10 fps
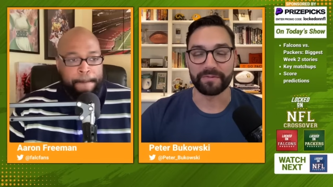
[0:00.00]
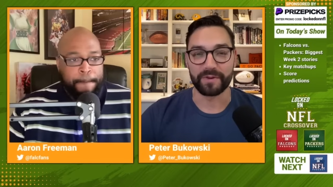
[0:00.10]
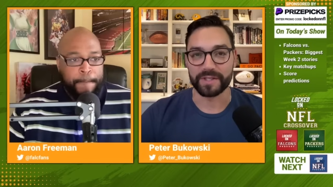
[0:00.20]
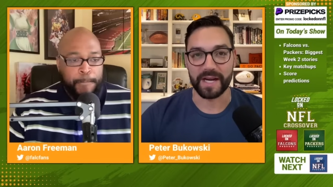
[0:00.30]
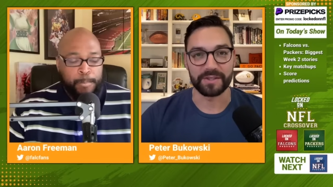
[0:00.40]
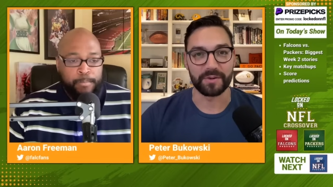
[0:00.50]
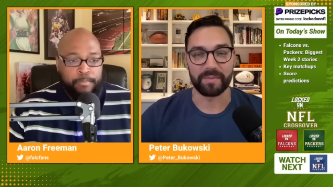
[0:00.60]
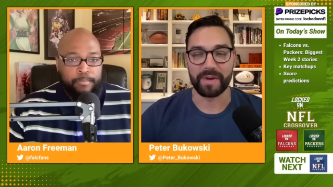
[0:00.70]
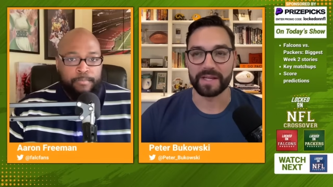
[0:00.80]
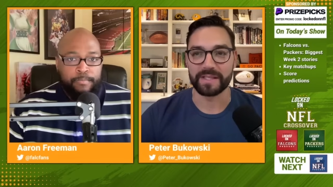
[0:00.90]
Speaker 1: first got to Green
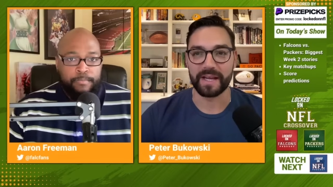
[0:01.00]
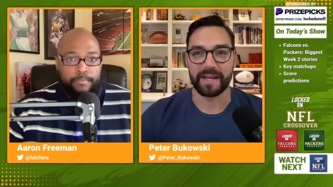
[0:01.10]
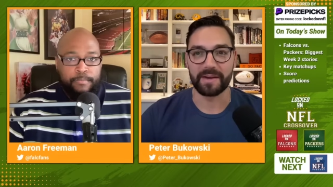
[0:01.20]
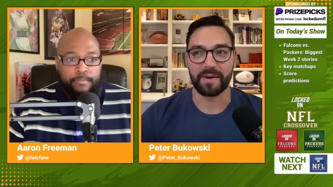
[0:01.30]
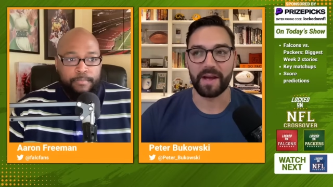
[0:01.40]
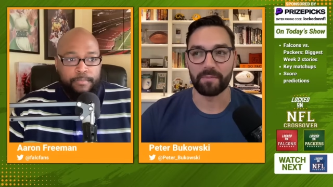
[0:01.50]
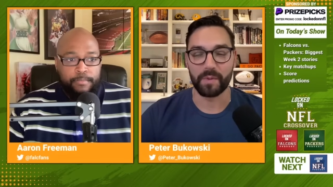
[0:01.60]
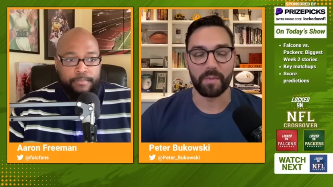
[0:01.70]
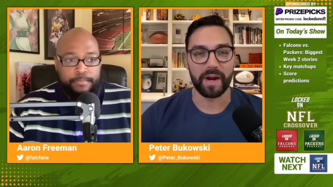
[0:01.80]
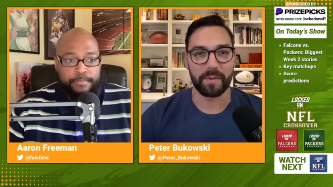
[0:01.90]
Bay say we
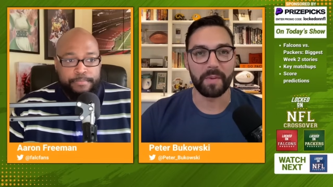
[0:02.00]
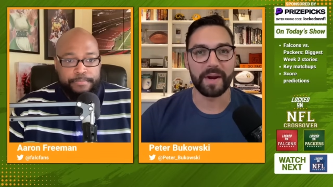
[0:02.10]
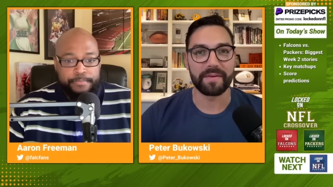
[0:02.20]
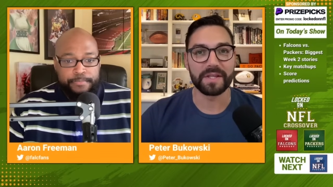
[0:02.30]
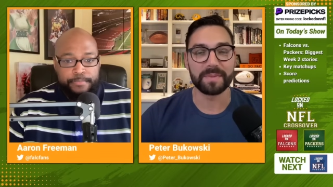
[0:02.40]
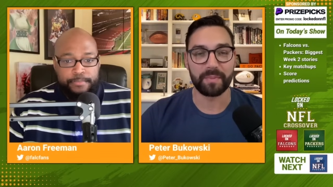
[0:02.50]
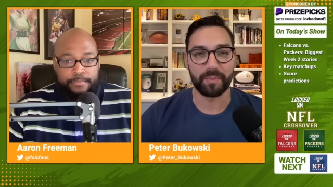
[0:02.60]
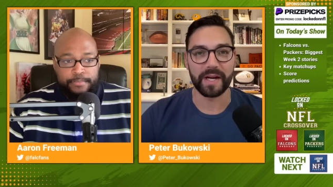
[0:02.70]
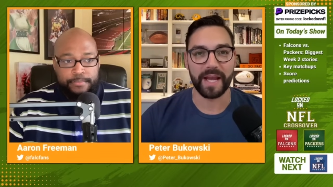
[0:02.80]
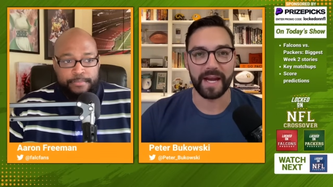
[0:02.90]
want we want everything to be
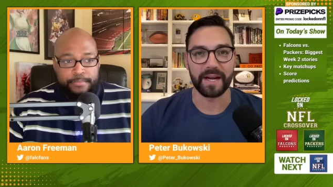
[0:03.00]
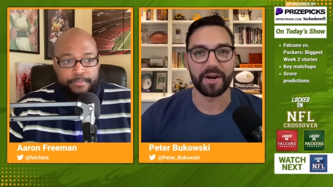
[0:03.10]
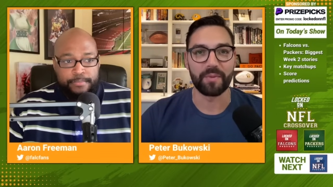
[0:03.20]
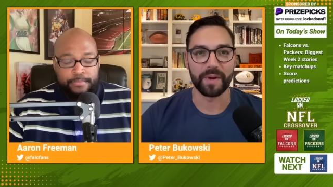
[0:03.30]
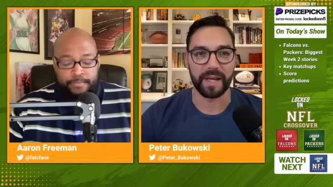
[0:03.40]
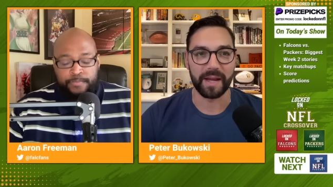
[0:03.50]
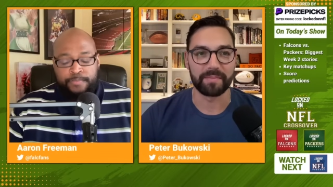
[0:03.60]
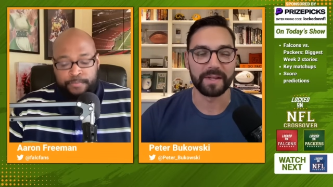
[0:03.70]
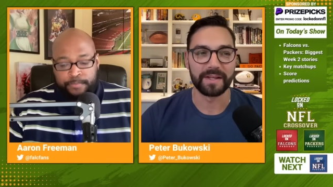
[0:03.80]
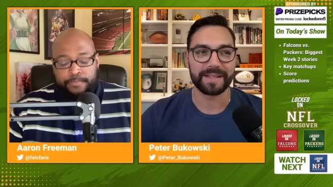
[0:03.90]
predicated on our run game.
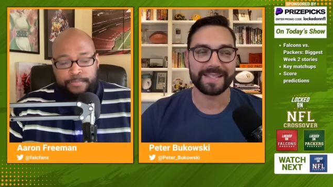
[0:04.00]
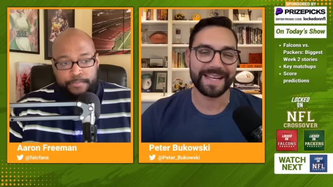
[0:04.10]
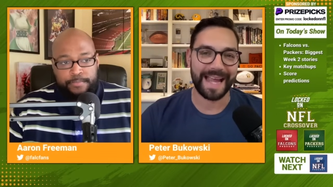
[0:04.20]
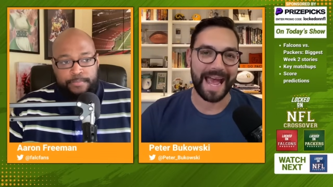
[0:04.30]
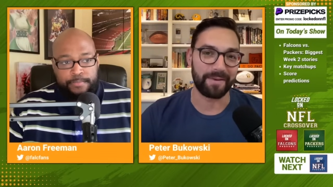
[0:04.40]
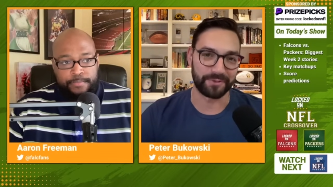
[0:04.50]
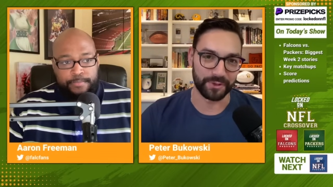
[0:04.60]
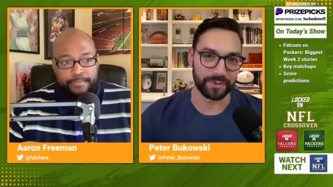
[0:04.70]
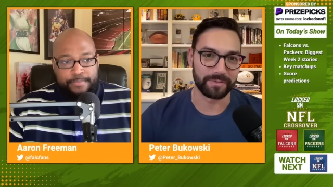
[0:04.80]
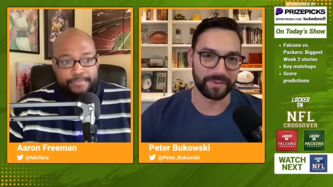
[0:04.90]
That's like half
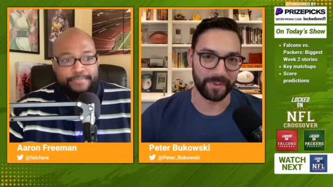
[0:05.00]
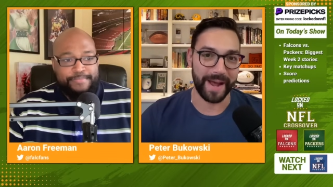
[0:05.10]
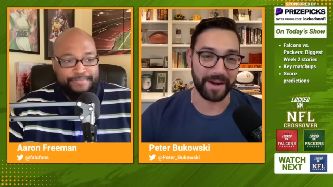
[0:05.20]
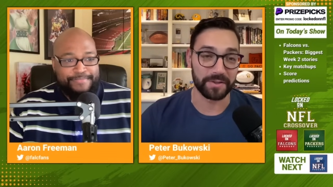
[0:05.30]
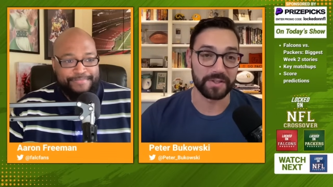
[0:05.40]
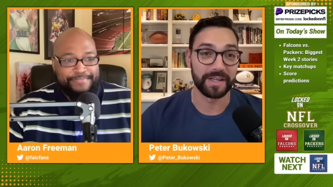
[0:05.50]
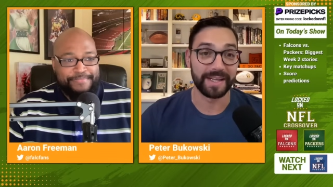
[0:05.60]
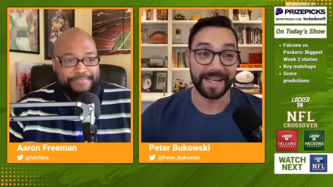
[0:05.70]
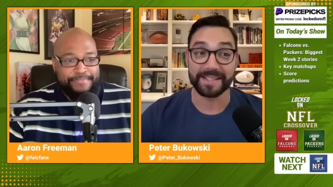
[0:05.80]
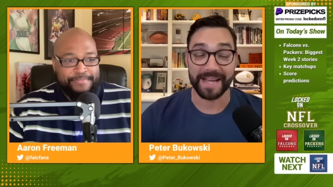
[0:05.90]
true for the Packers.
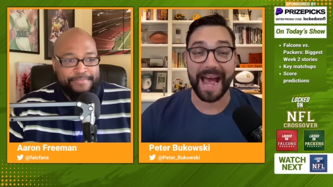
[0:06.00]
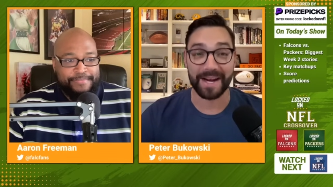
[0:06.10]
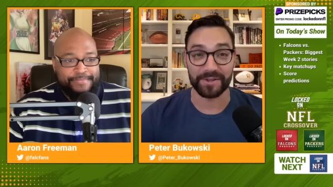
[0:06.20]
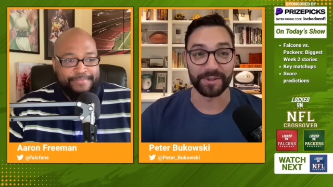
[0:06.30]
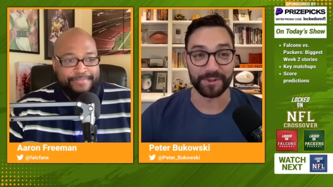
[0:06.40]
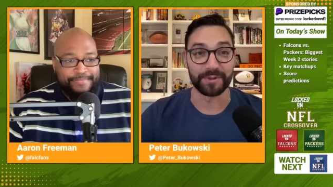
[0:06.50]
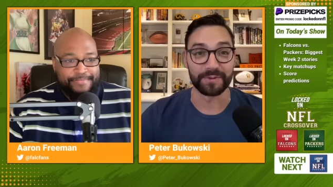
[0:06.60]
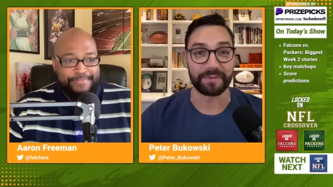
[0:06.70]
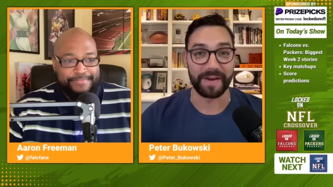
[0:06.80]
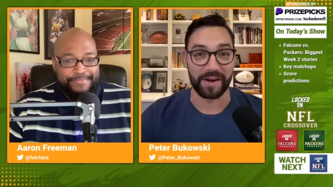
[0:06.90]
It's actually true for
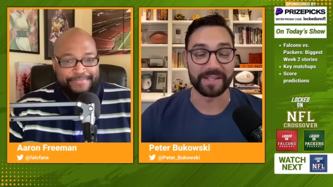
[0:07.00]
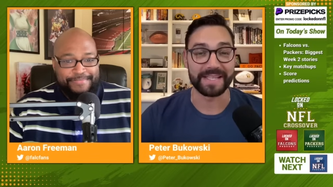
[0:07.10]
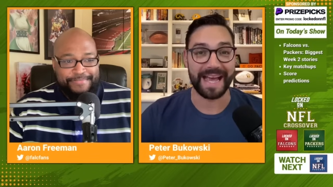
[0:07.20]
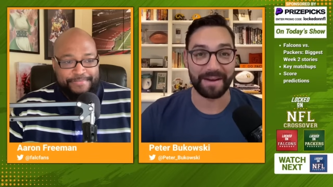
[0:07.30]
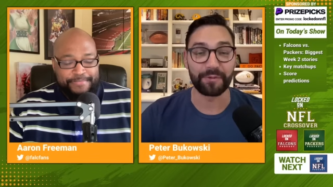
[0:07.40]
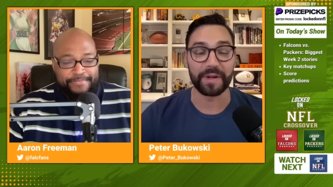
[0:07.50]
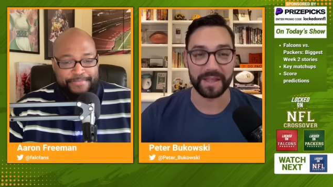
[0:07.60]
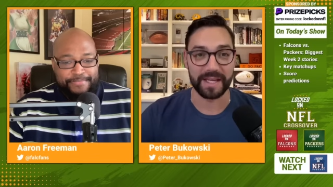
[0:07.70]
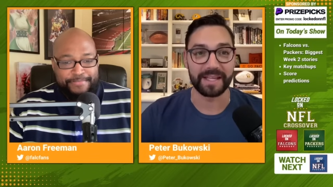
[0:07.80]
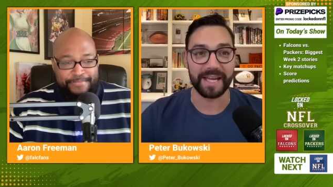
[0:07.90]
the Falcons.
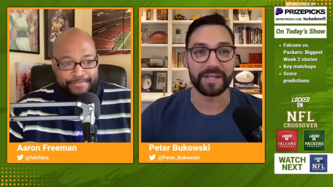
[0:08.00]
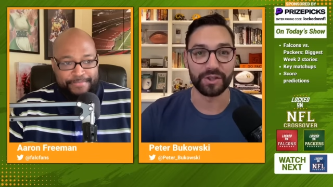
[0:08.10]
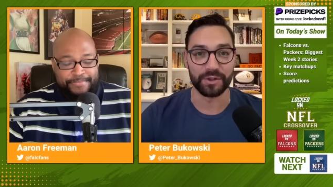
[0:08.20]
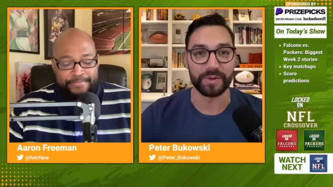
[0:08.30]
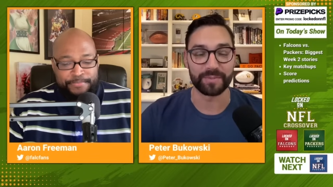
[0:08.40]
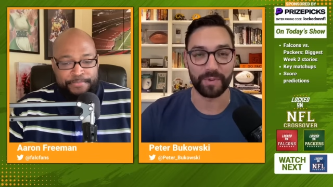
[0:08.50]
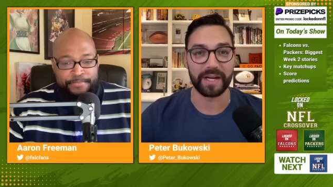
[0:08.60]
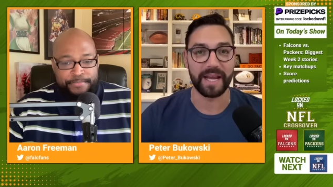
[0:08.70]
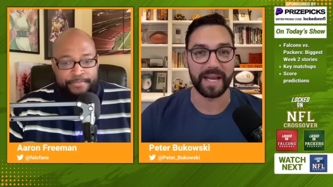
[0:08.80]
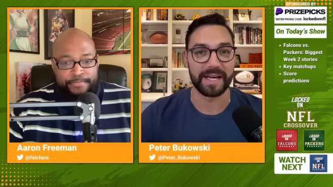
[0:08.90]
Everything they do is
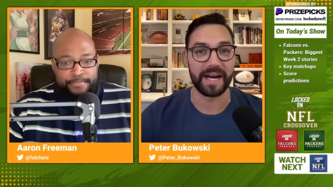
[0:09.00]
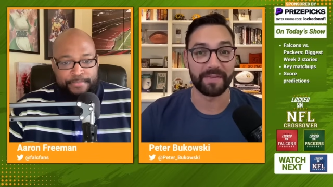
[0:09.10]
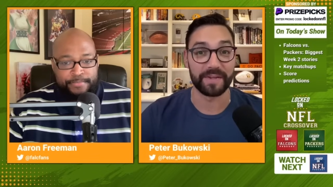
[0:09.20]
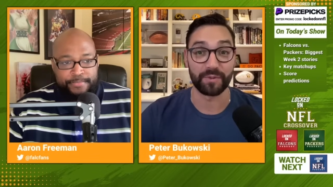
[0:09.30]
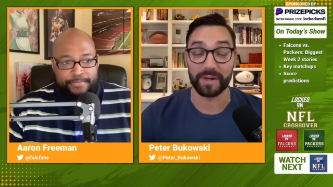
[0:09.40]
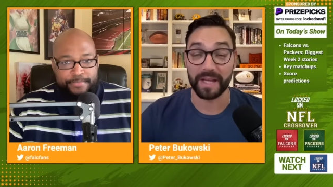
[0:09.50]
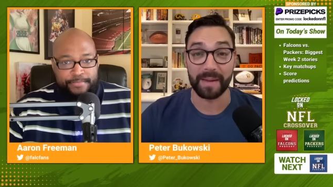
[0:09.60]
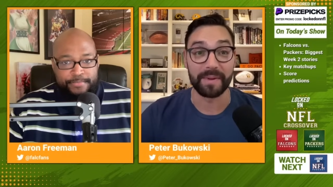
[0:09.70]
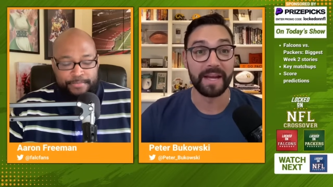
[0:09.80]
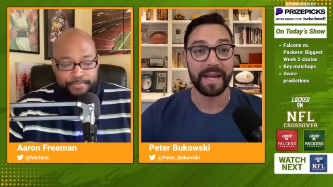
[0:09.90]
predicated on this run
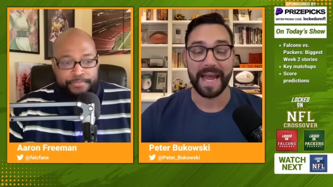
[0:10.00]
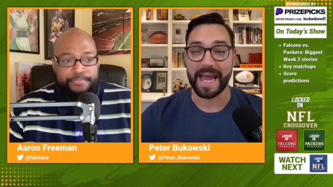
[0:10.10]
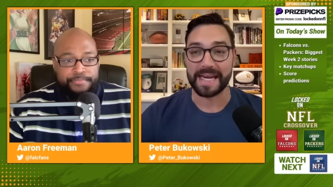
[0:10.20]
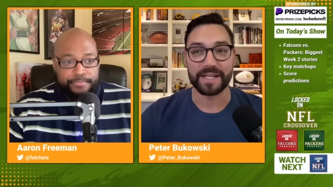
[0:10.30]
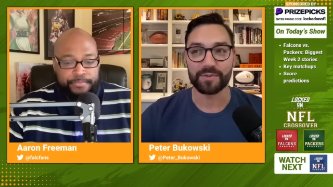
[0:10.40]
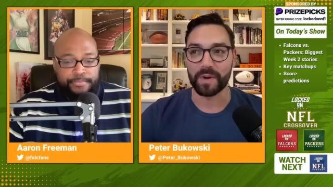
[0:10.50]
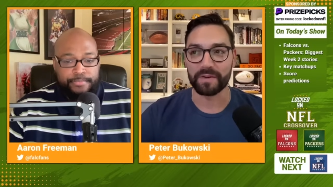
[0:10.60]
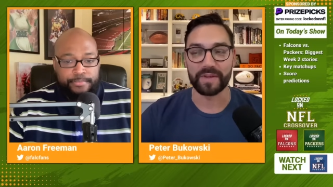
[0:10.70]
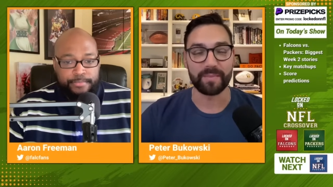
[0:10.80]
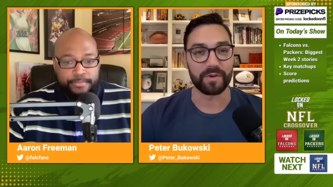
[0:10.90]
game, and it is one
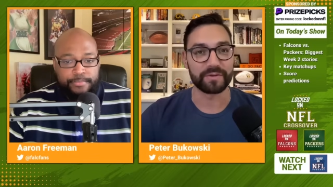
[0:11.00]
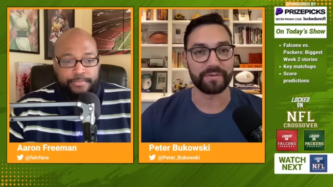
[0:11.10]
of the most